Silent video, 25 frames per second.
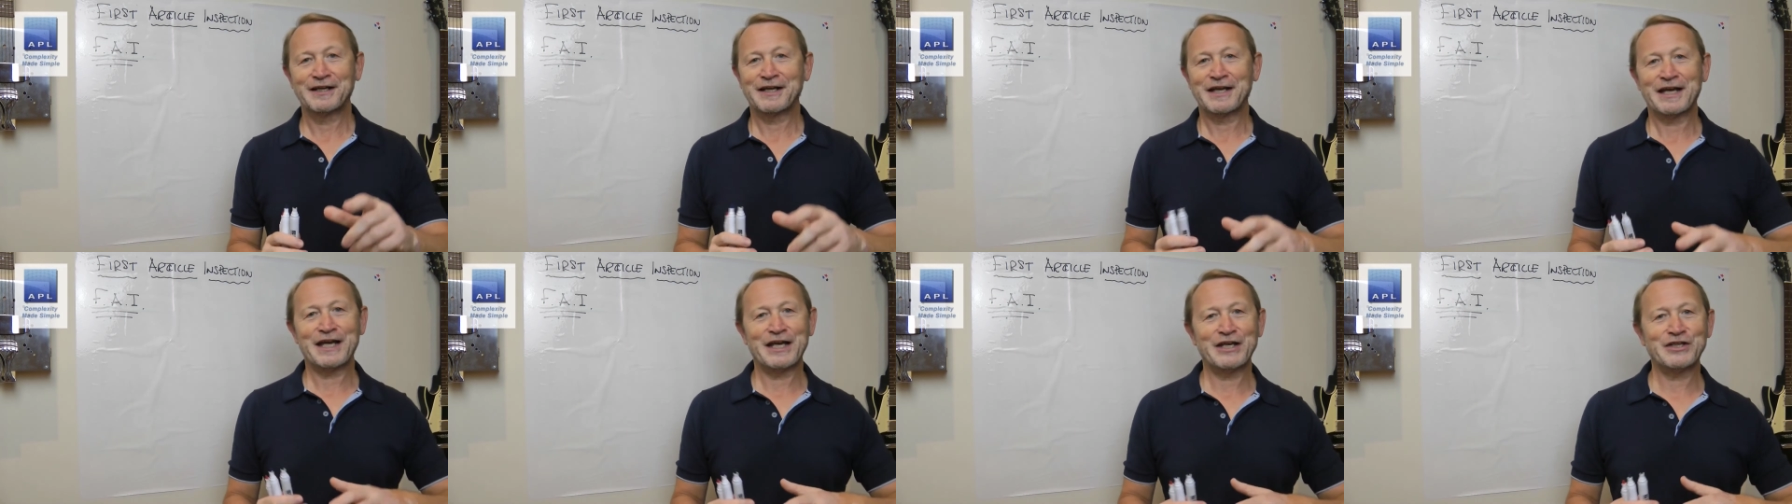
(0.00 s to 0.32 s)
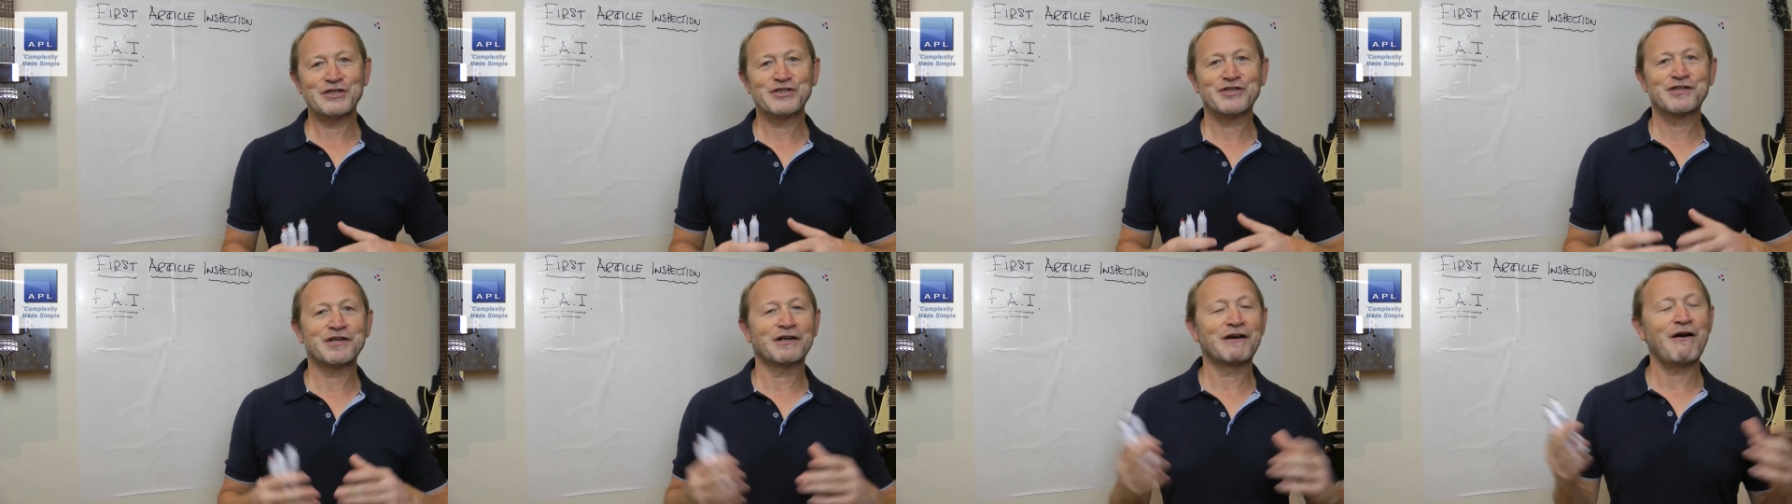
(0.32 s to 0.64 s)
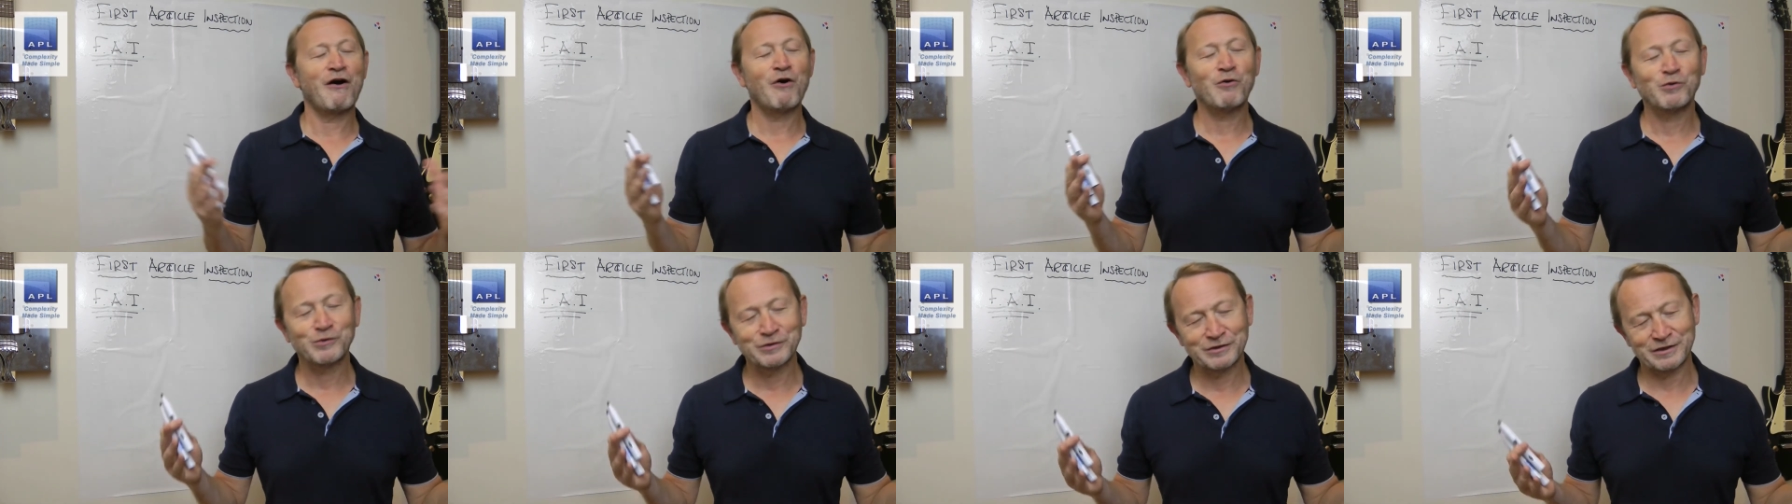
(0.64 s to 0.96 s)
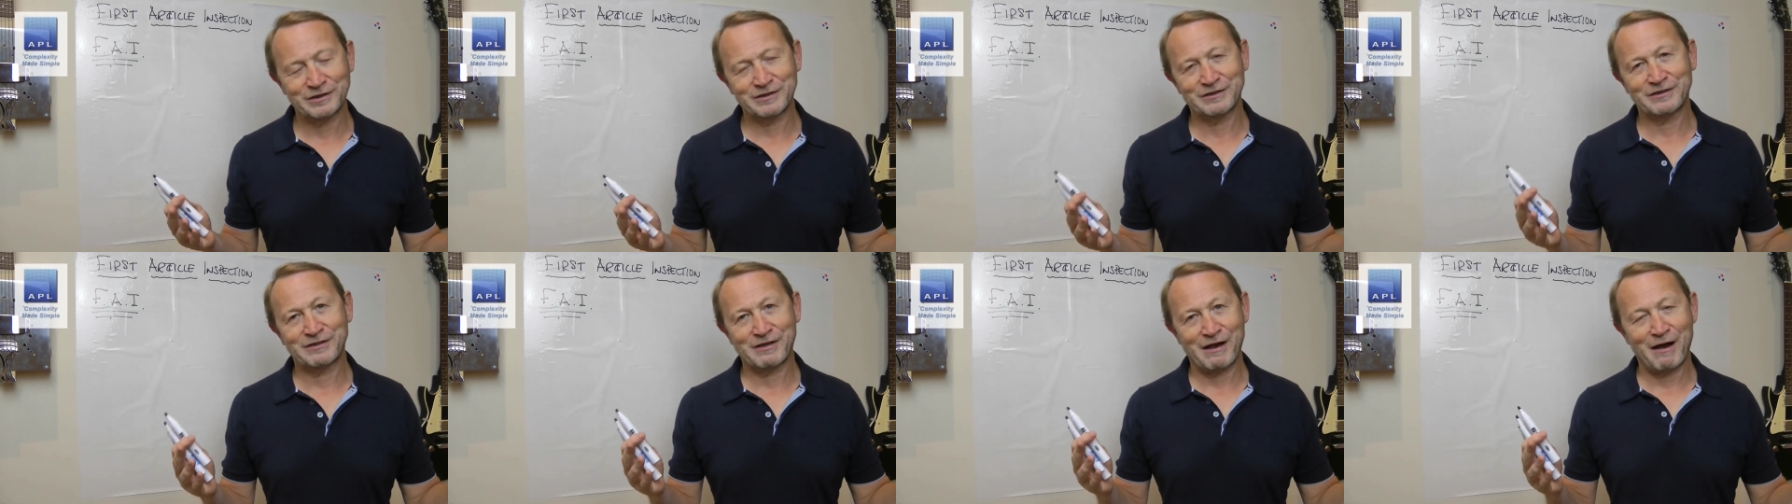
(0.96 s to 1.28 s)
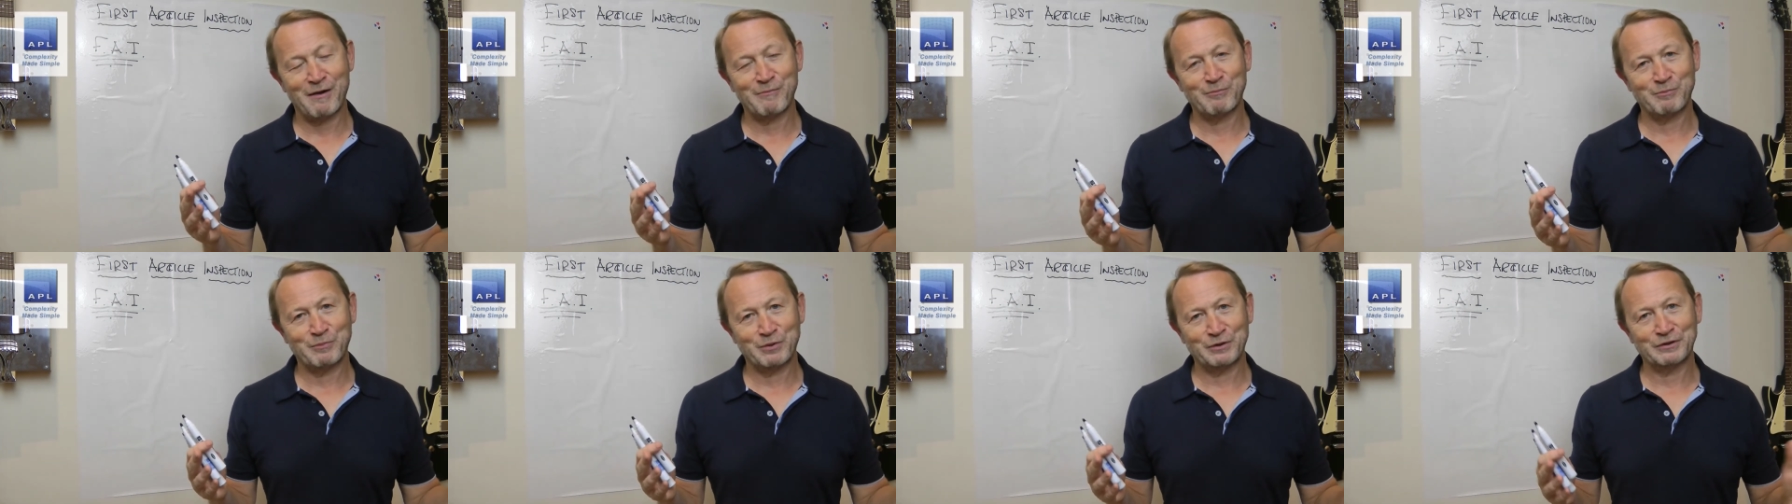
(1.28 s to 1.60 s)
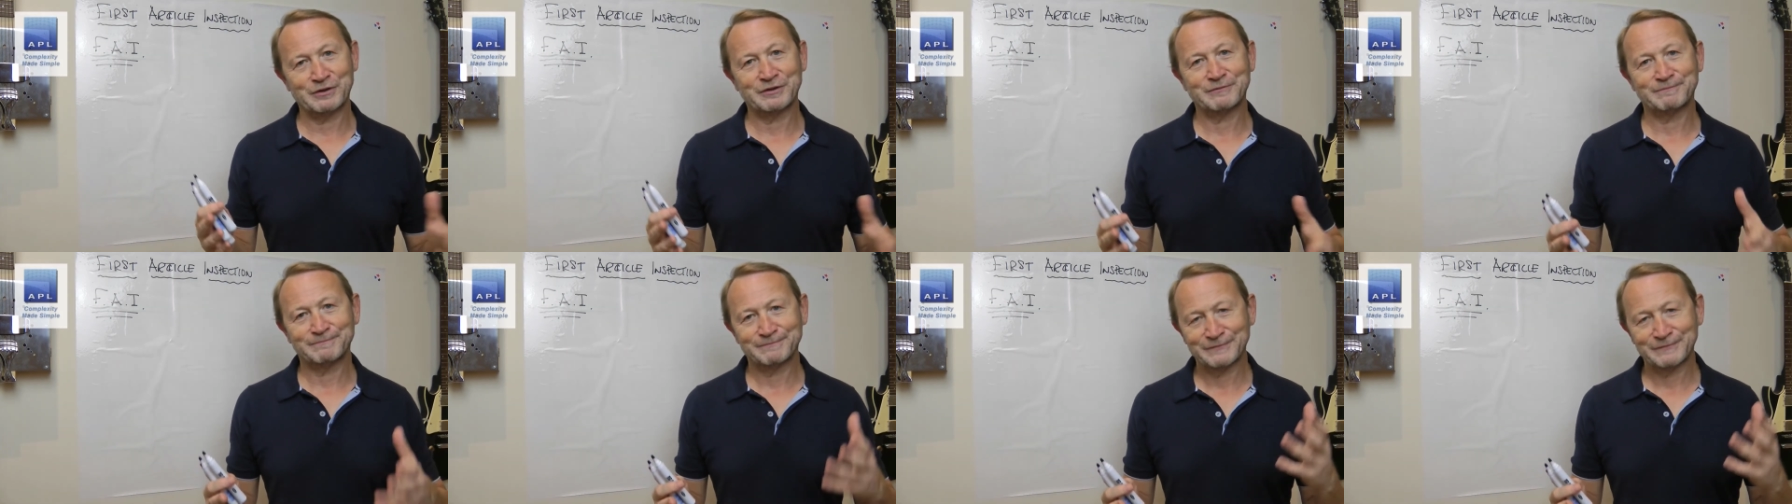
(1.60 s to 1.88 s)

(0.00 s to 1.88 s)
is the golden sample.